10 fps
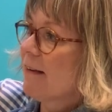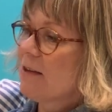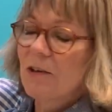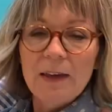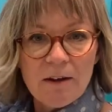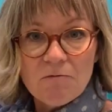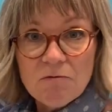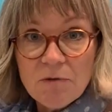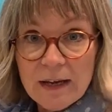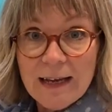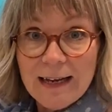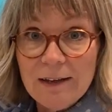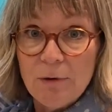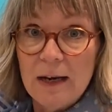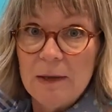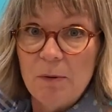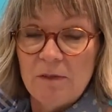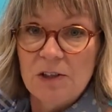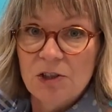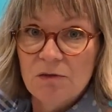you can get really
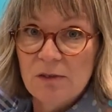professional